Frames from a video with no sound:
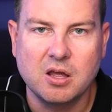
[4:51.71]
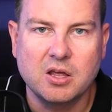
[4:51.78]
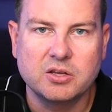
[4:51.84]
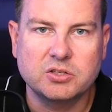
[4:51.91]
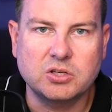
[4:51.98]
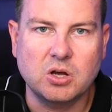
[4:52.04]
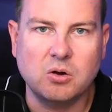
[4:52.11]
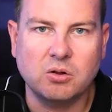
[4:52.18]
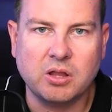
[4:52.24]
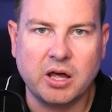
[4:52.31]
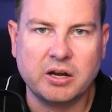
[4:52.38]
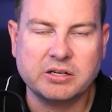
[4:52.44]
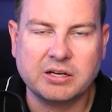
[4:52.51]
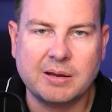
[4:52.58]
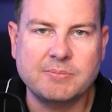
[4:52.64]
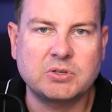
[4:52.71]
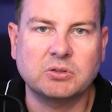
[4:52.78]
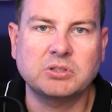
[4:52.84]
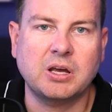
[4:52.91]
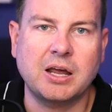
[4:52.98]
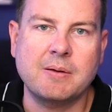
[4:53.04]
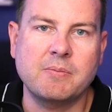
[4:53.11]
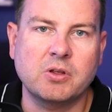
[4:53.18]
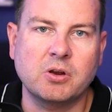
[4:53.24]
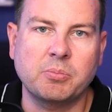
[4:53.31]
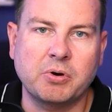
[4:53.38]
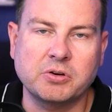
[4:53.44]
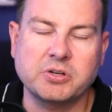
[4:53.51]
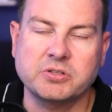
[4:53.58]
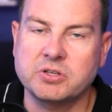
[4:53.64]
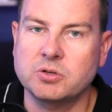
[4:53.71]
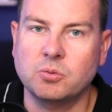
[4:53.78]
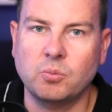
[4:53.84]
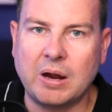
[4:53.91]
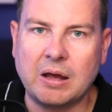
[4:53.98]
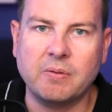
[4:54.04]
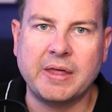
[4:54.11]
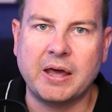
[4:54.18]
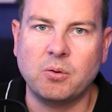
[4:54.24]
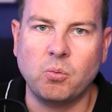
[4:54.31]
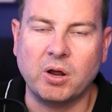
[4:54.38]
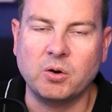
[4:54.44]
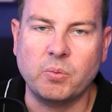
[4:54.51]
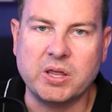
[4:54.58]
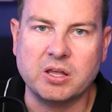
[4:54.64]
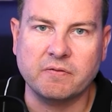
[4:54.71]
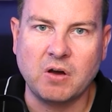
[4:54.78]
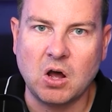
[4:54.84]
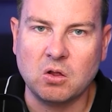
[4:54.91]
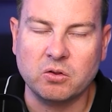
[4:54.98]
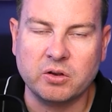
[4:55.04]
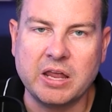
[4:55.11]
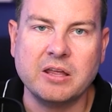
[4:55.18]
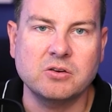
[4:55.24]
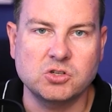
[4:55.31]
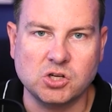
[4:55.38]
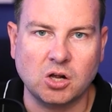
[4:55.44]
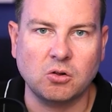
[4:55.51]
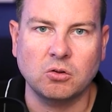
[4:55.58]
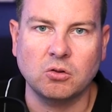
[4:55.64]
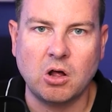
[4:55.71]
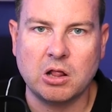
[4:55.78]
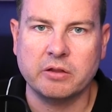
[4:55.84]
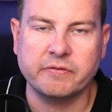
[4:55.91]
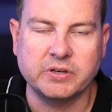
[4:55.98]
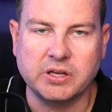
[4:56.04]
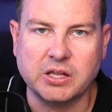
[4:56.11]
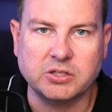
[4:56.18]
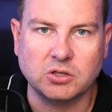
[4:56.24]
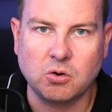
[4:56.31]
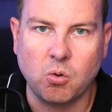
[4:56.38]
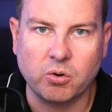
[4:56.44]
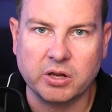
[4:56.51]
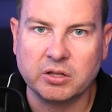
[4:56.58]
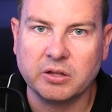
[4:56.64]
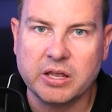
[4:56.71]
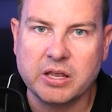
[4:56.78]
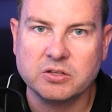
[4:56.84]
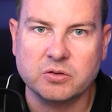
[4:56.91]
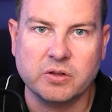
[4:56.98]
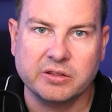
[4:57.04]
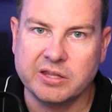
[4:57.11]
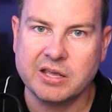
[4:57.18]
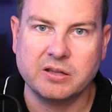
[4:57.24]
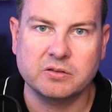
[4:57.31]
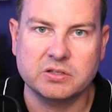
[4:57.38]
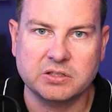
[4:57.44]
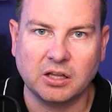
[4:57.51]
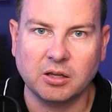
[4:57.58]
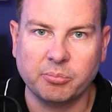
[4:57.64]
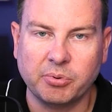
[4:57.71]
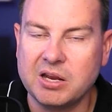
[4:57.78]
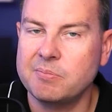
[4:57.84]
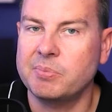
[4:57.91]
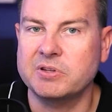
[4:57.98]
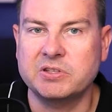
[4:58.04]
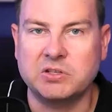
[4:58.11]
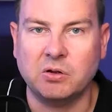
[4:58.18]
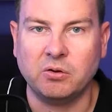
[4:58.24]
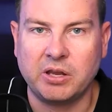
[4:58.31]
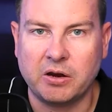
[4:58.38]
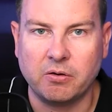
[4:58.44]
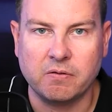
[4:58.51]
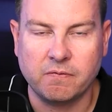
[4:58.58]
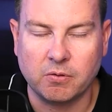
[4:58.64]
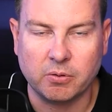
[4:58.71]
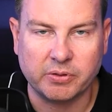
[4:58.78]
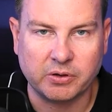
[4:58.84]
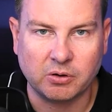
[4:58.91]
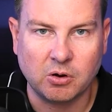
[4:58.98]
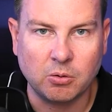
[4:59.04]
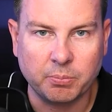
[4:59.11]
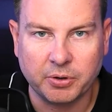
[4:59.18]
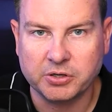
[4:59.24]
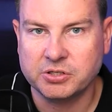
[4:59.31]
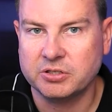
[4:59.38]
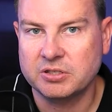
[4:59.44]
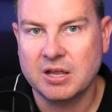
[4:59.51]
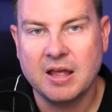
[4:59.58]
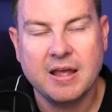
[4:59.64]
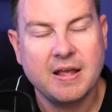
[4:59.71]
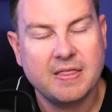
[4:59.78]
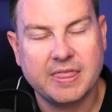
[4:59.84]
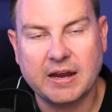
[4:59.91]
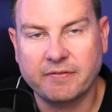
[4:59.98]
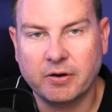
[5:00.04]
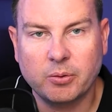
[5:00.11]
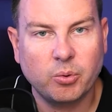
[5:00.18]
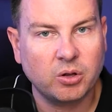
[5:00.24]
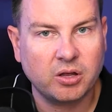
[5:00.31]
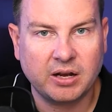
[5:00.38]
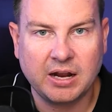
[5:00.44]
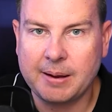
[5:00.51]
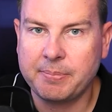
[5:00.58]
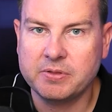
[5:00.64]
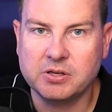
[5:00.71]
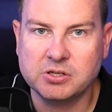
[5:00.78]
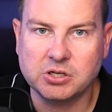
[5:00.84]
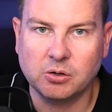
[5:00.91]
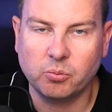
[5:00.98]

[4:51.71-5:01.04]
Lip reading: So a lot of times they'll time their purchases around that 1 week of holiday and juggle all of the dates accordingly so that they can celebrate but still carry forward with their home purchase. That very well could happen this year.